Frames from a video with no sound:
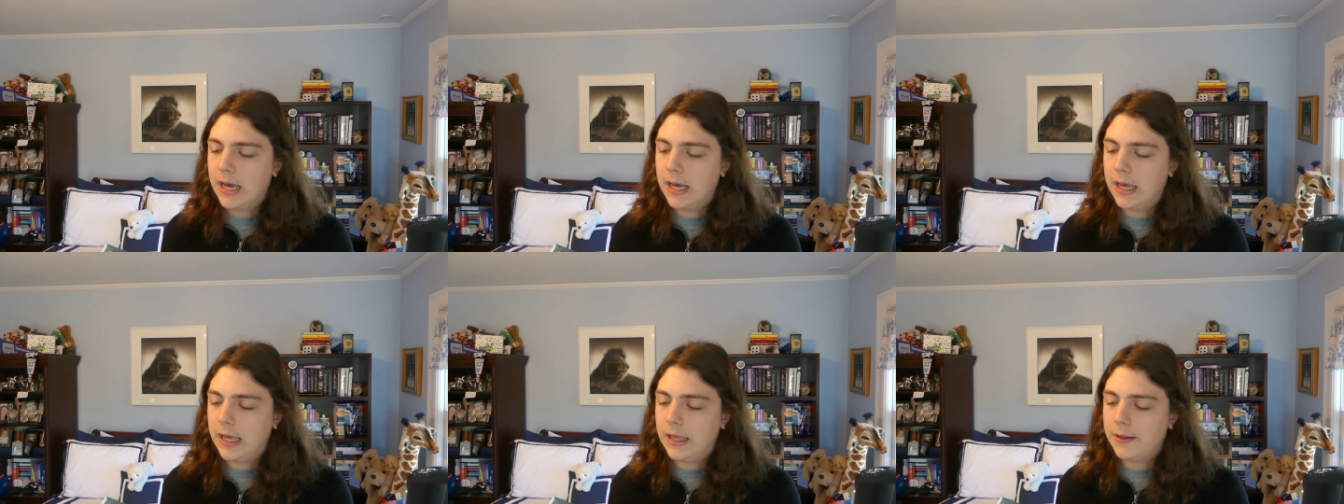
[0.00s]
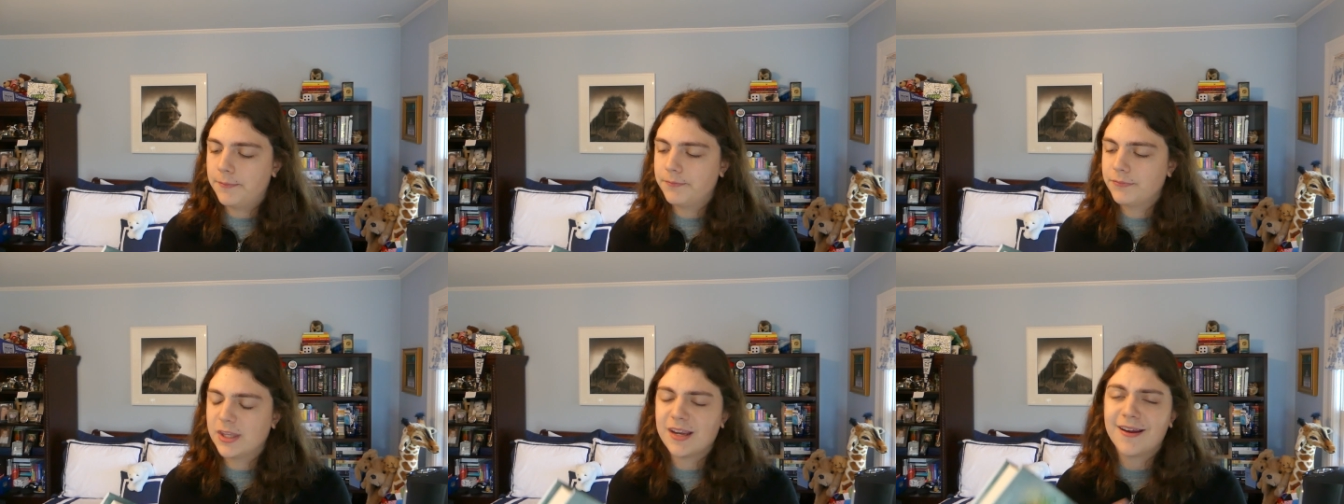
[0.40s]

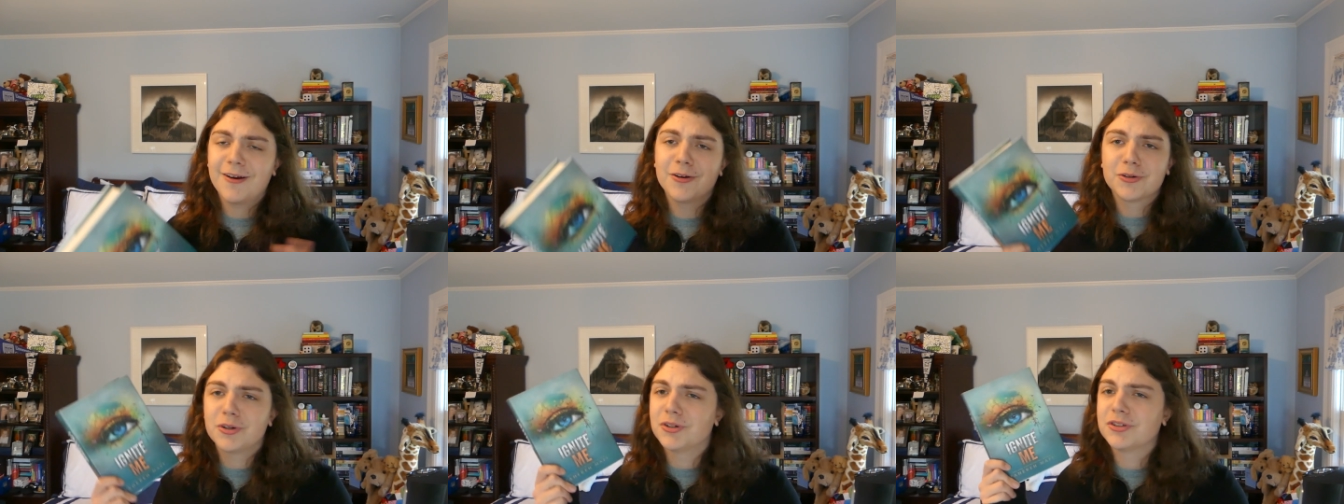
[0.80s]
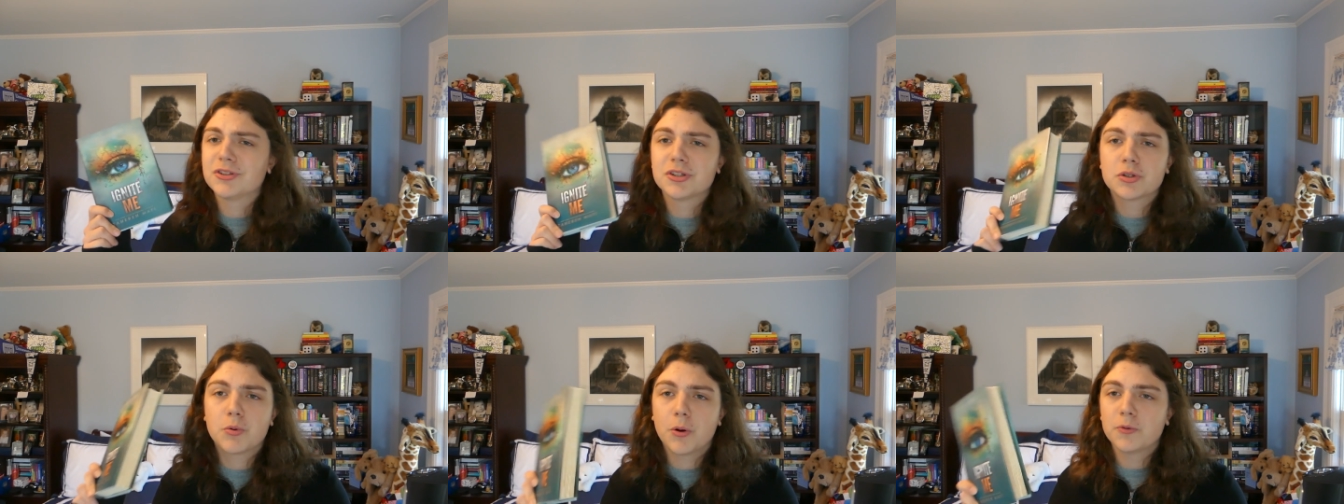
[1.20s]
um, the characters
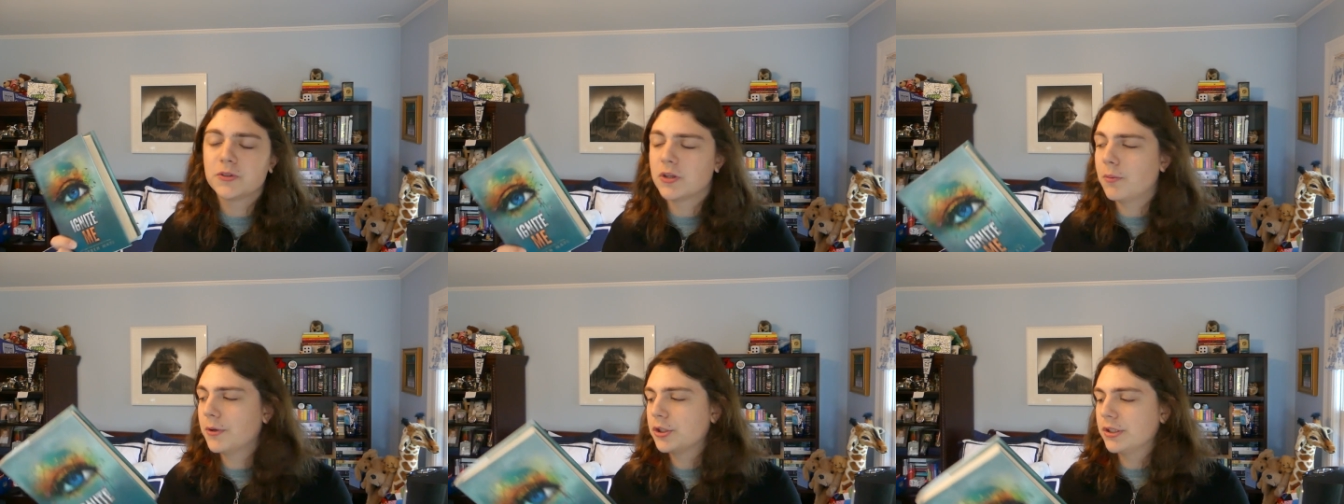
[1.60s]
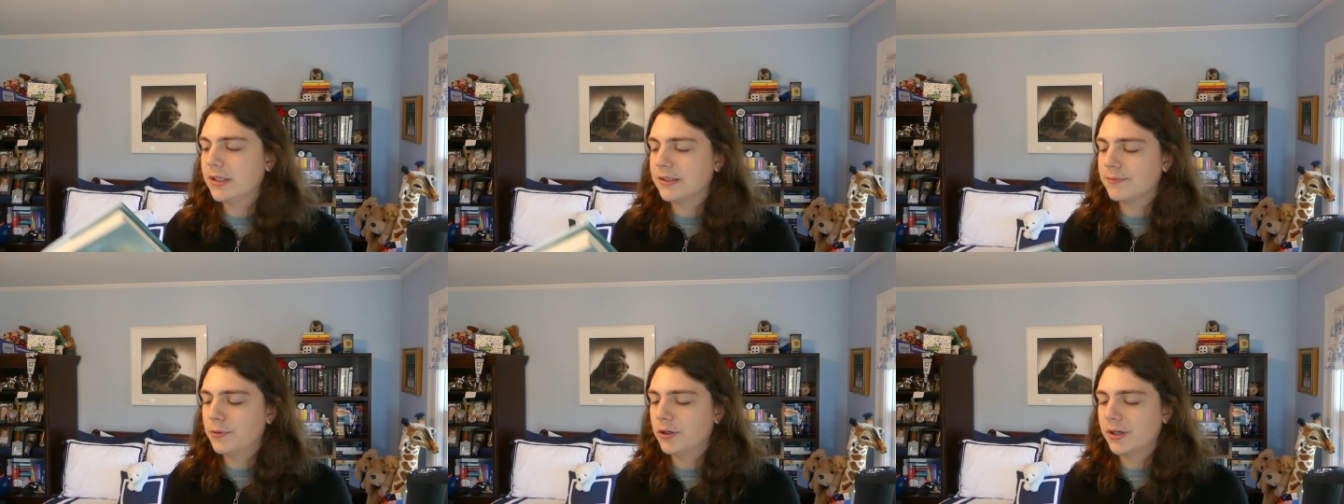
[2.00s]
just grow so much in
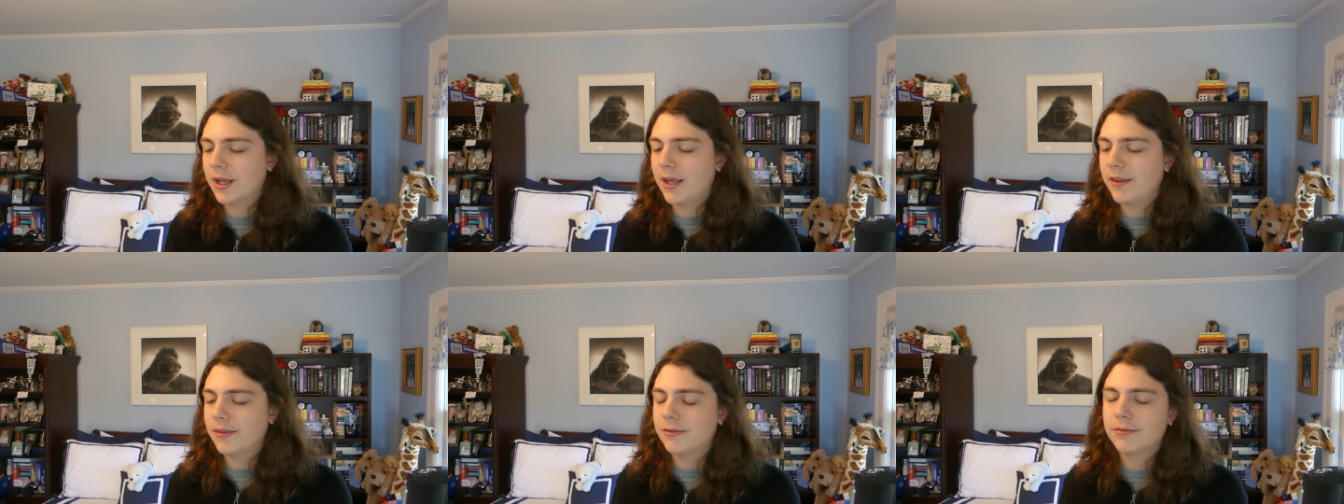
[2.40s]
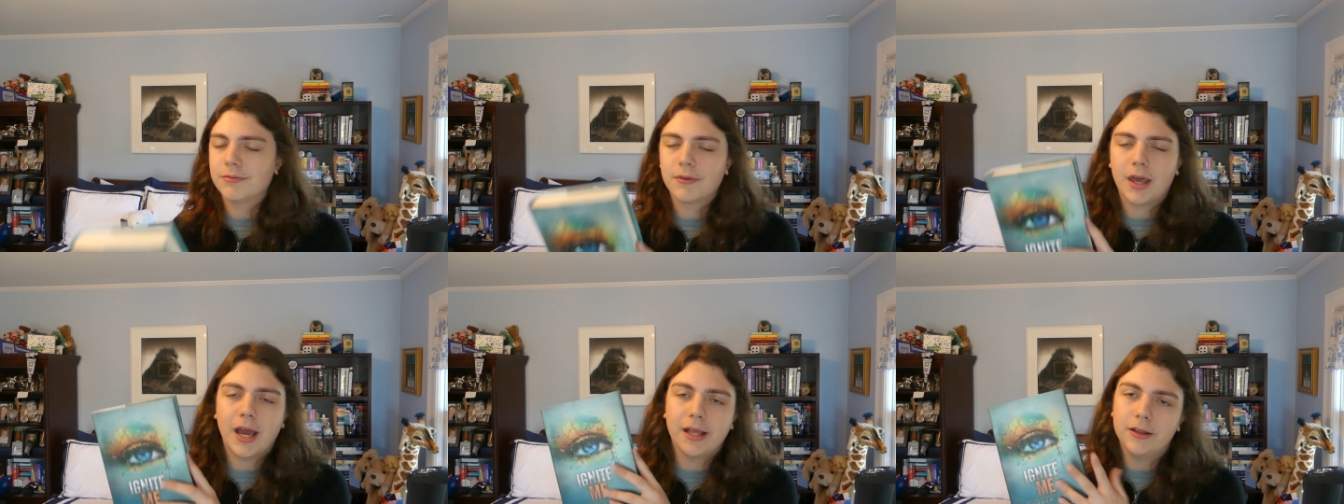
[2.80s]
this book, and
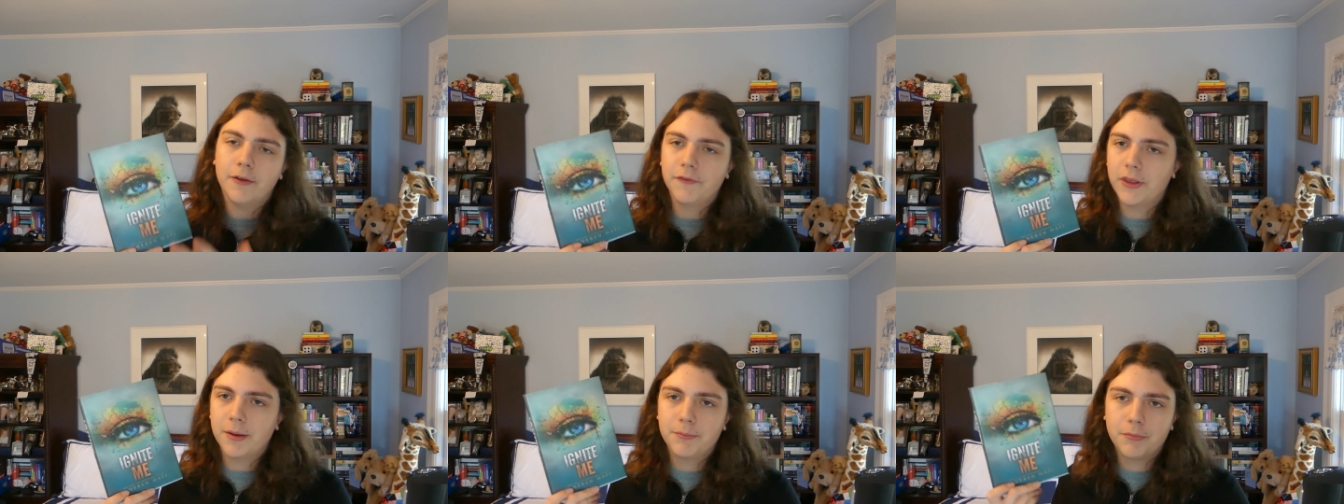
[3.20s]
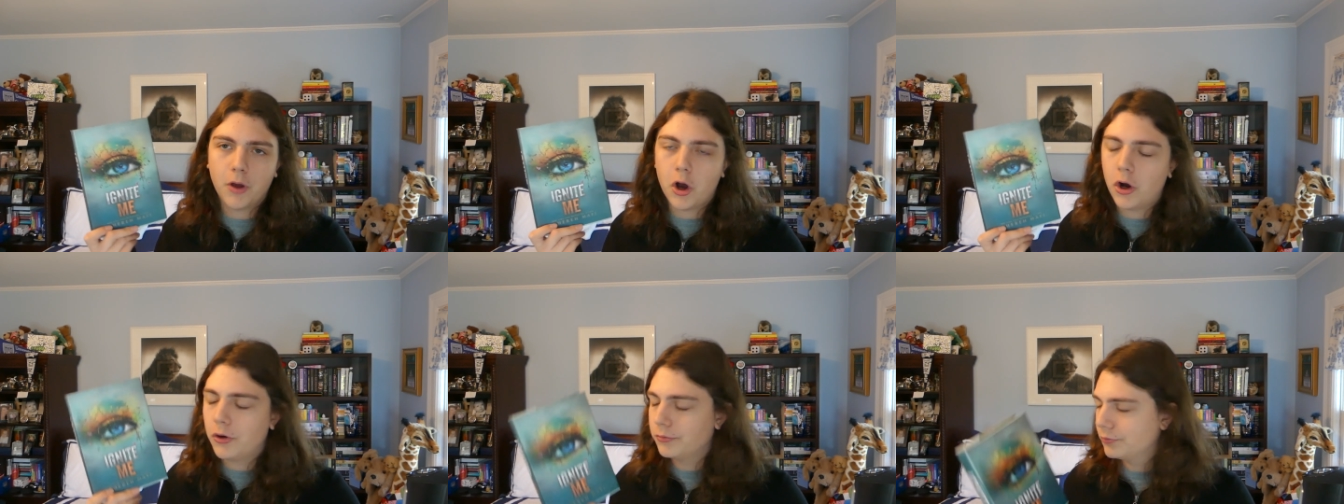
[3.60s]
I love them
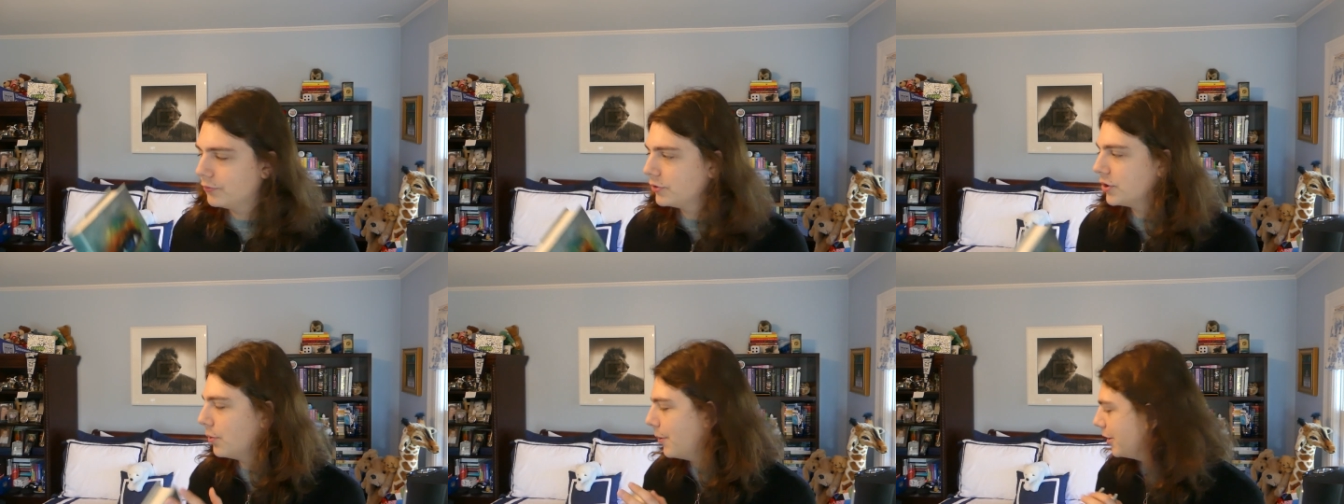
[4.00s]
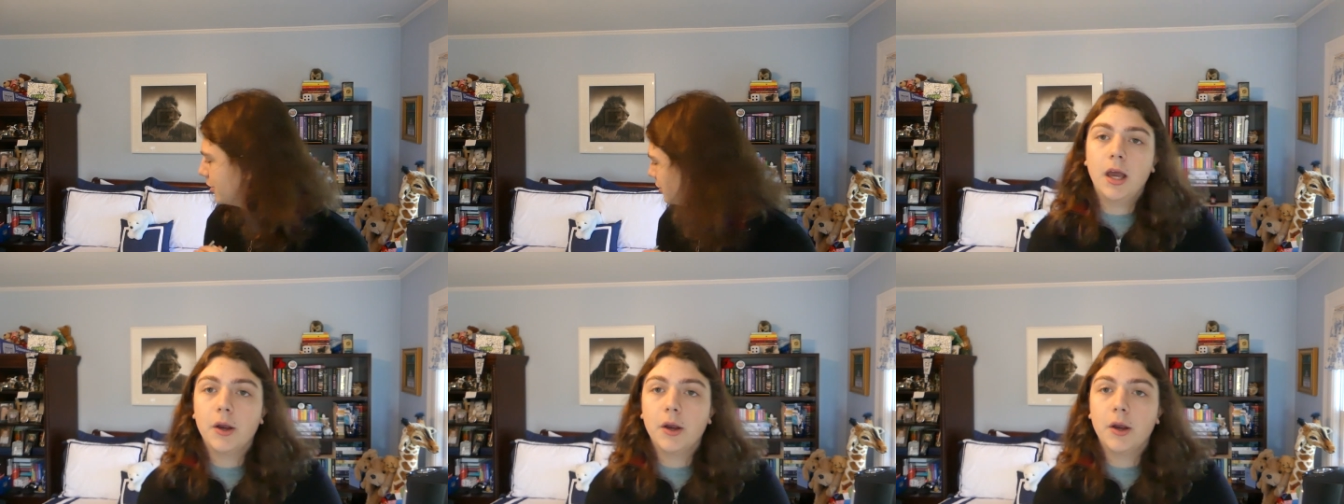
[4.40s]
all so much.